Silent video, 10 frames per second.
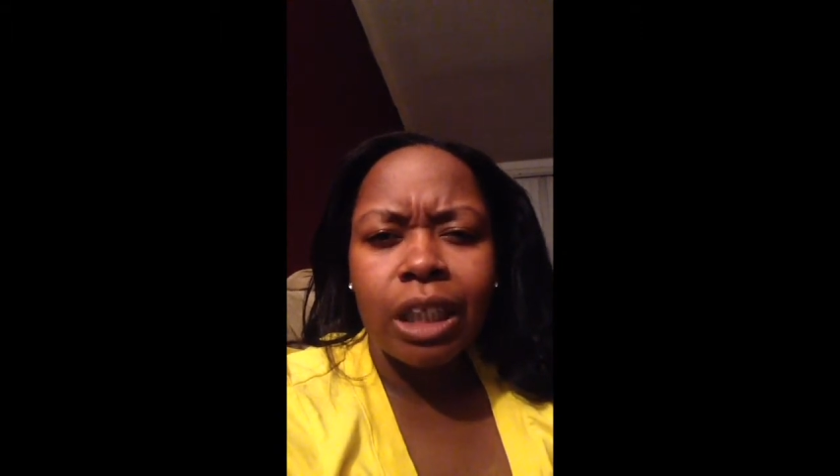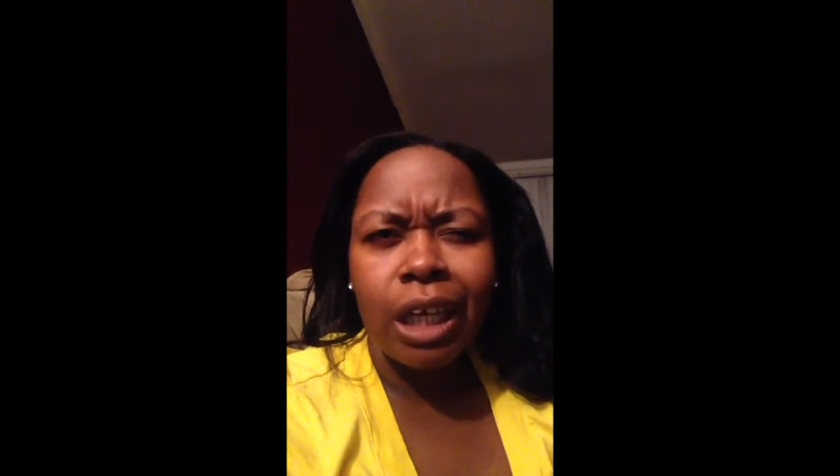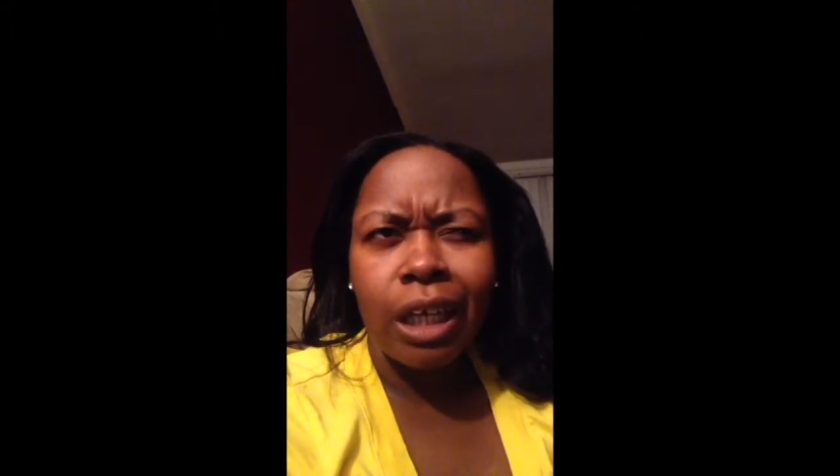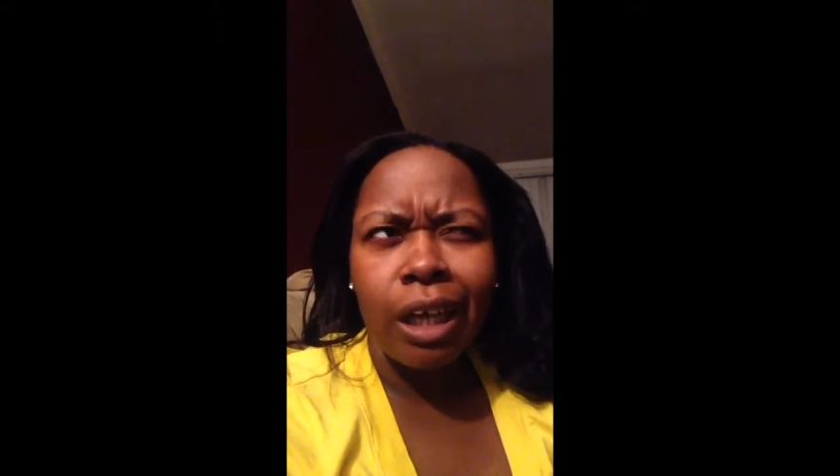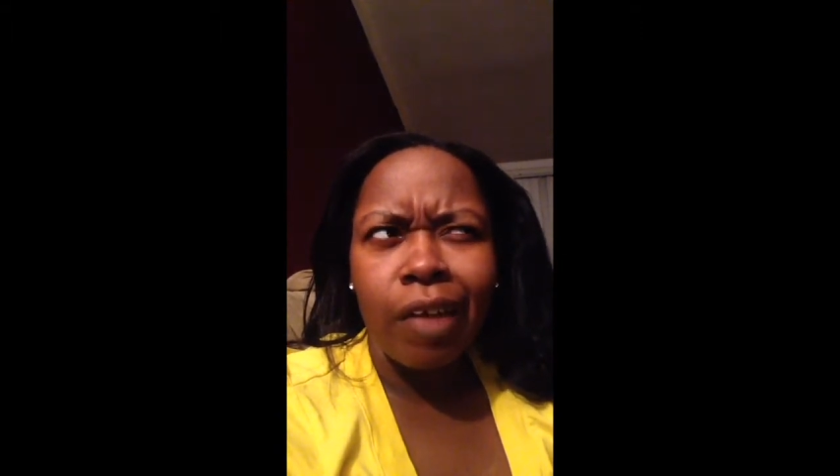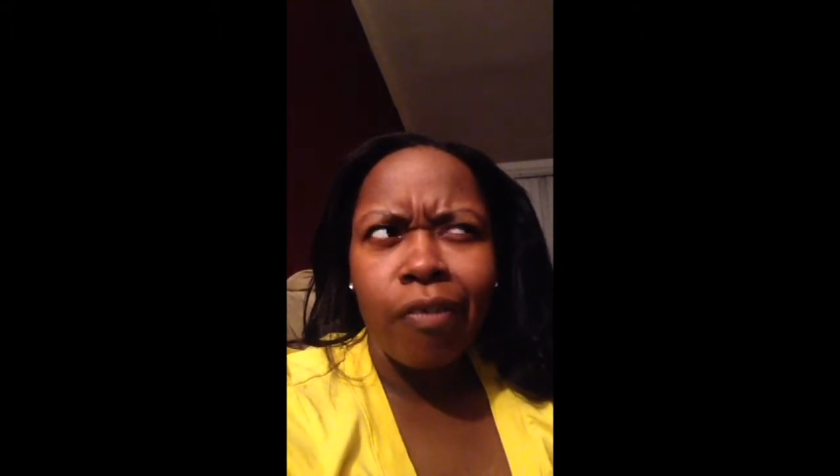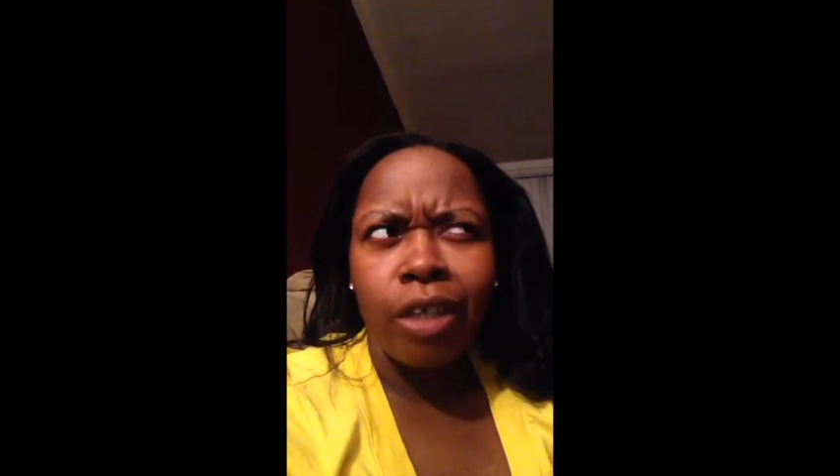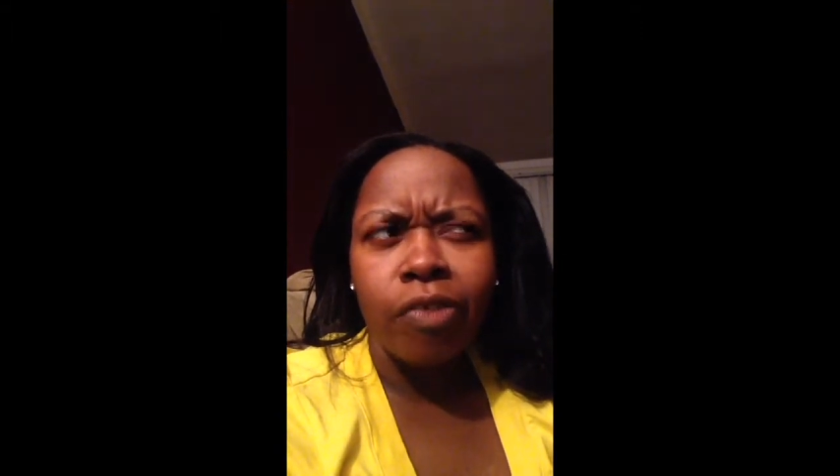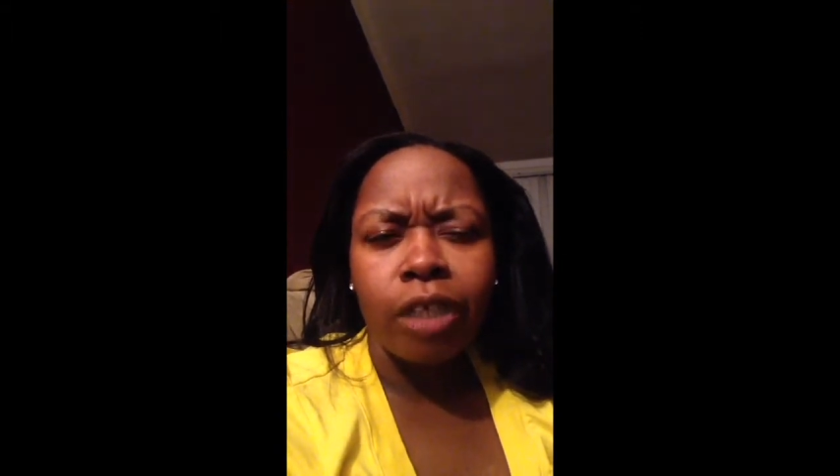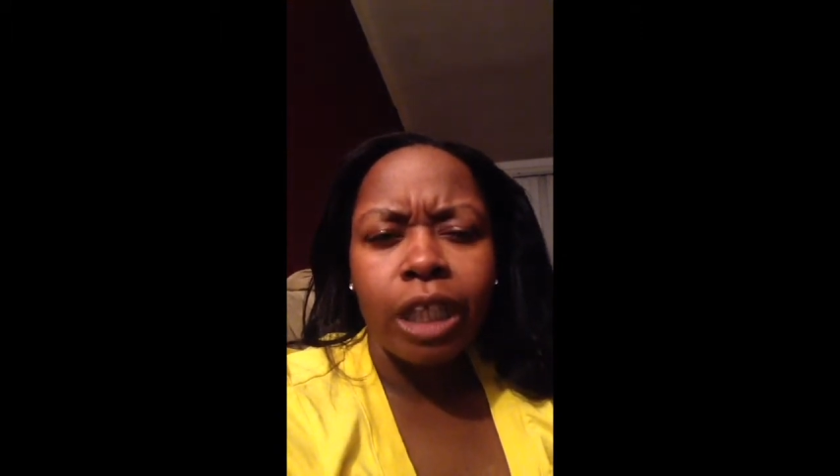I didn't have
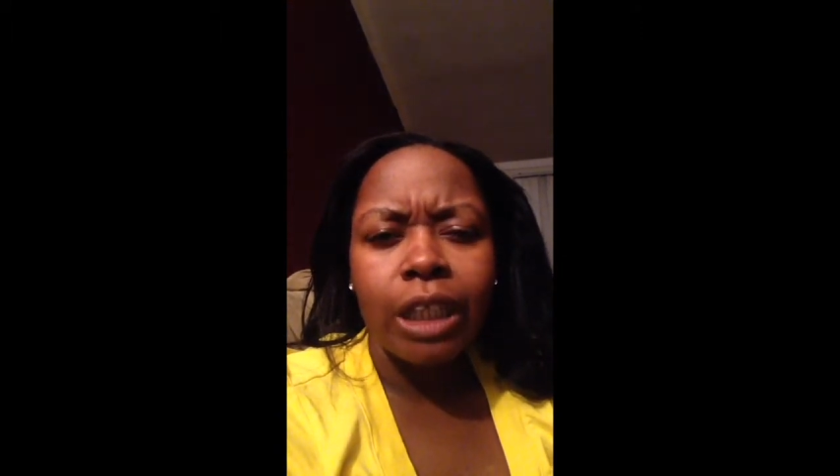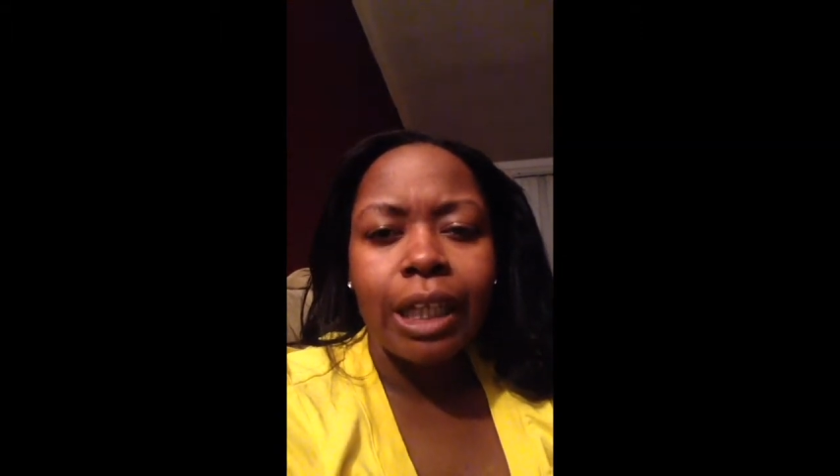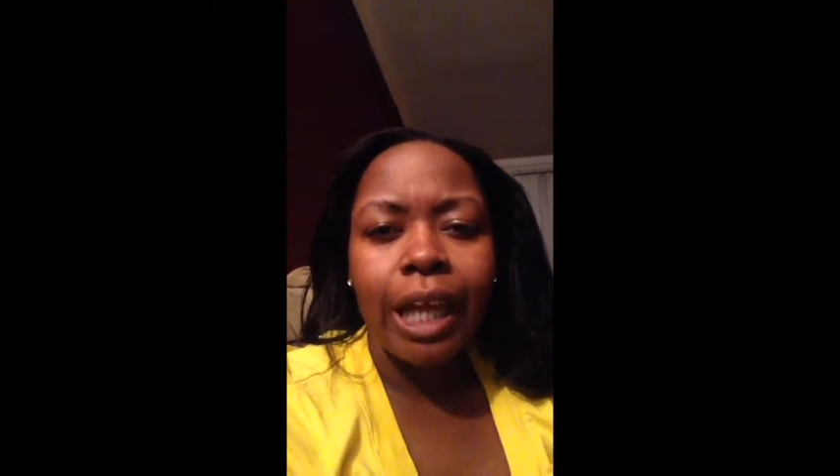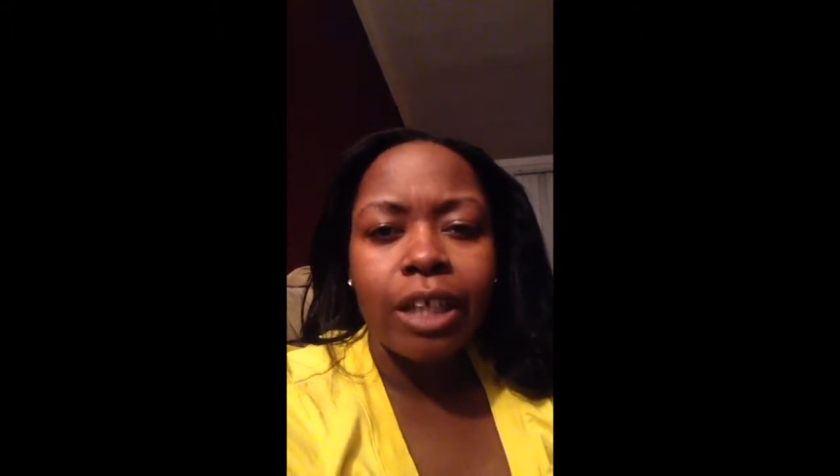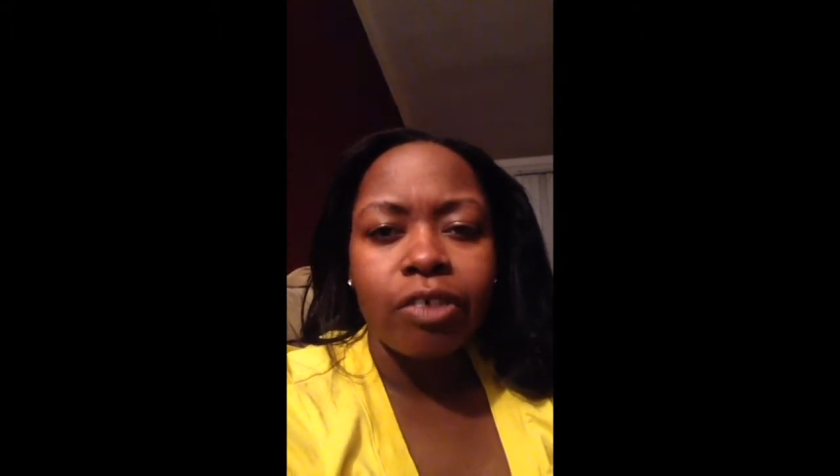rice for like the last